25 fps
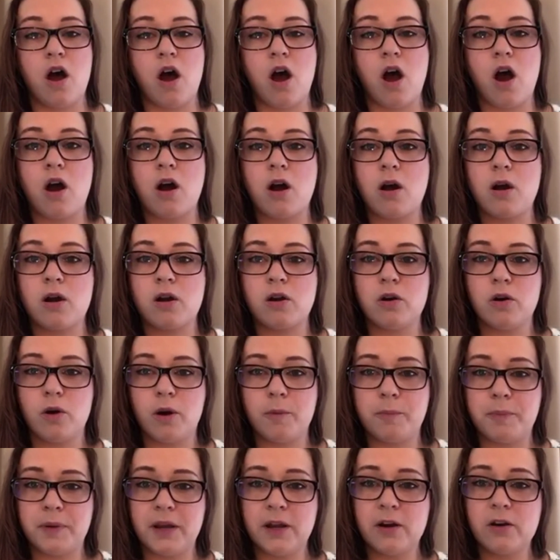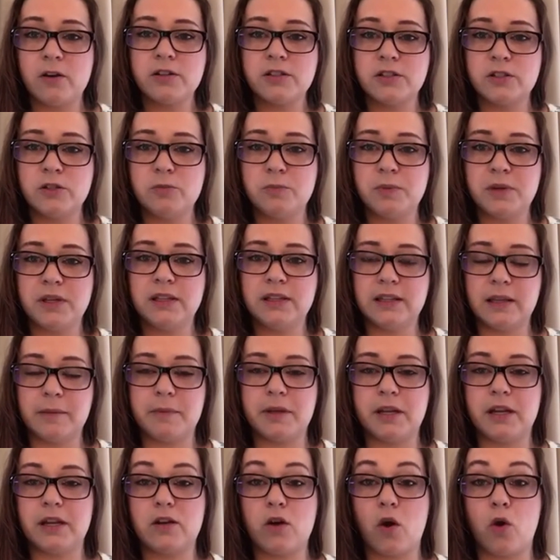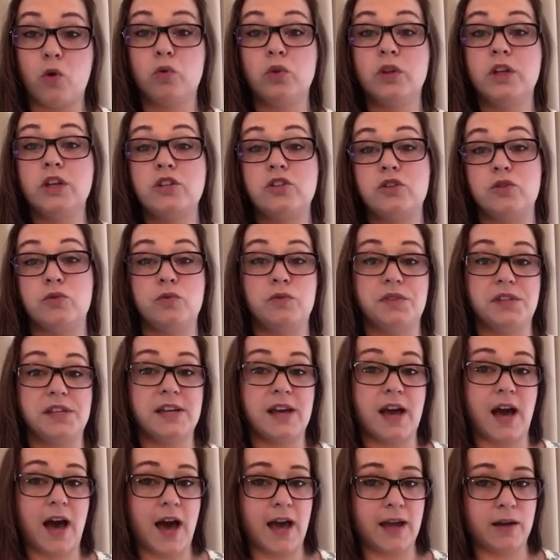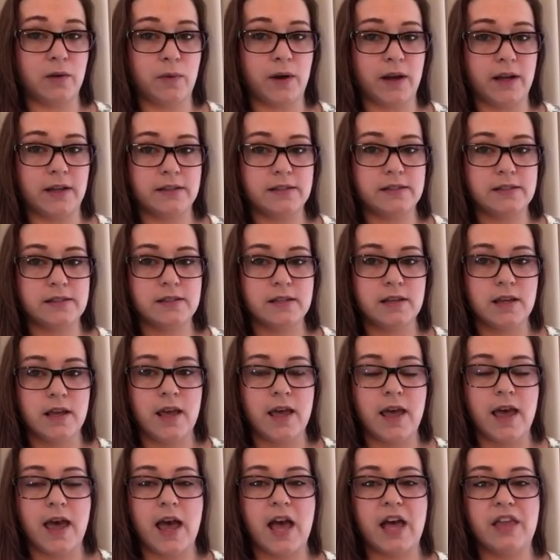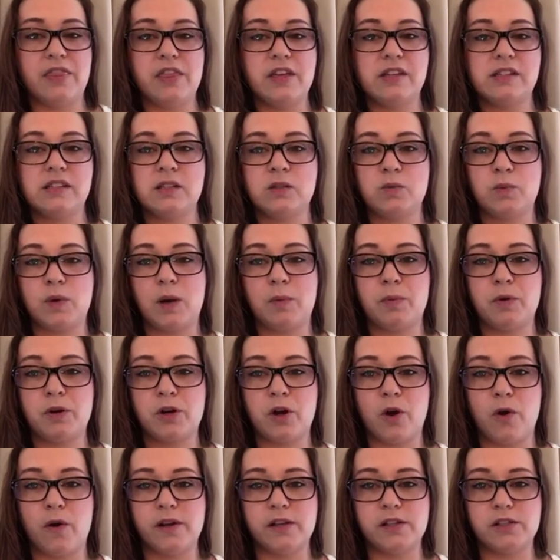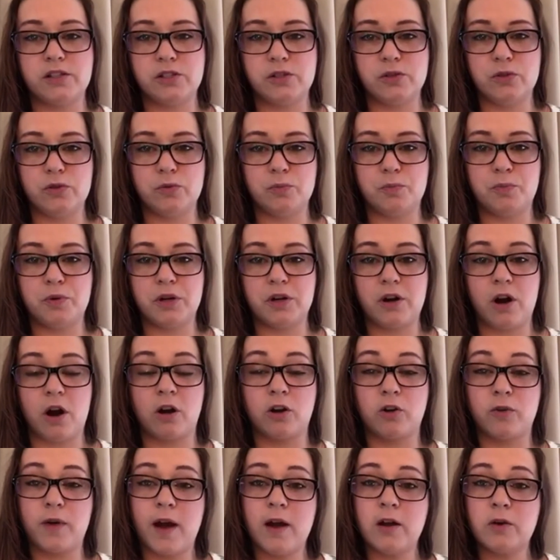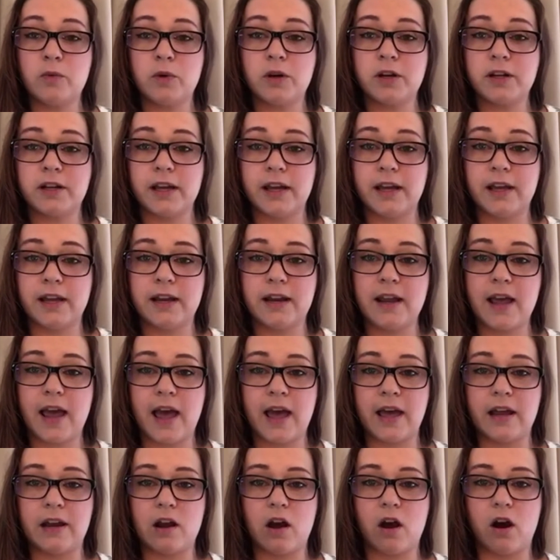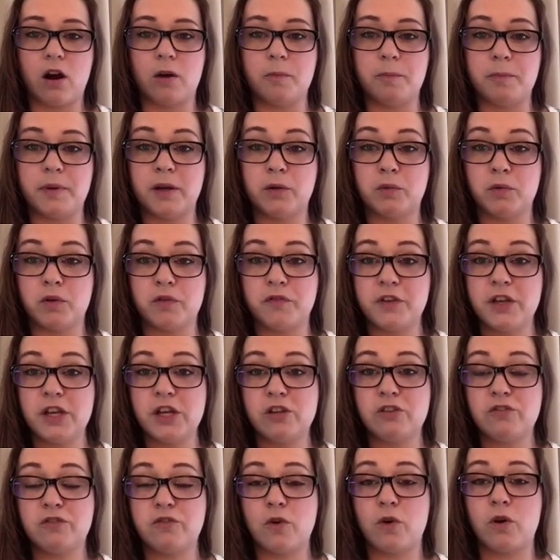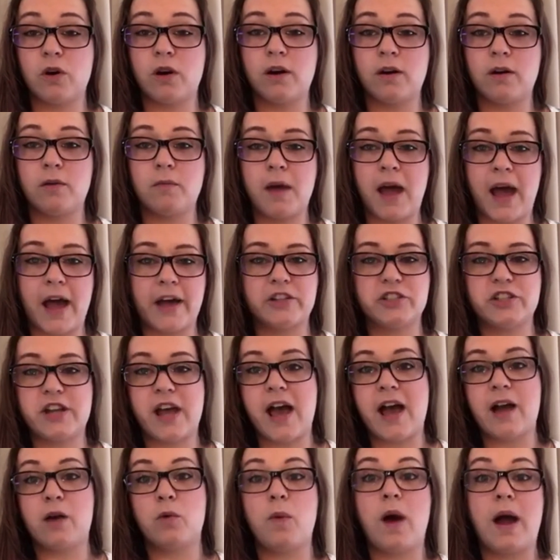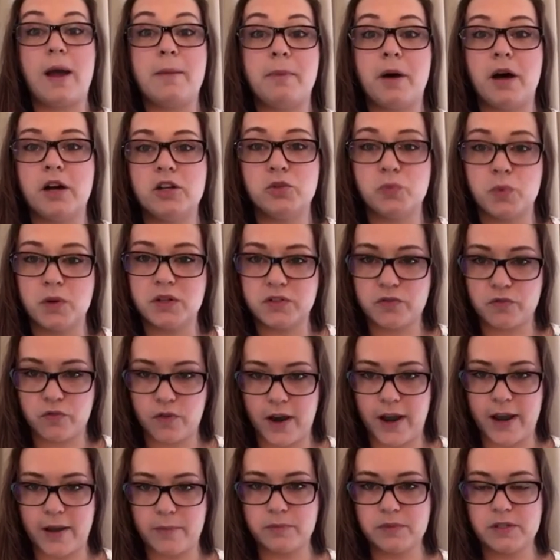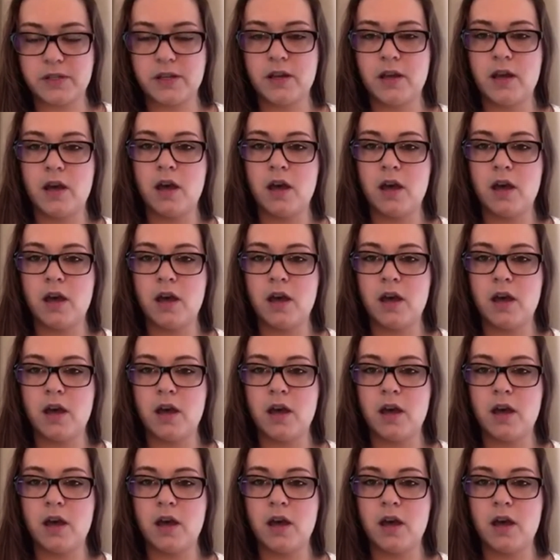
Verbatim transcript: are appear to be limited only to the highways. And this is where we're going to put our groundwork in and our big reveal for hashtag why Pudge was framed.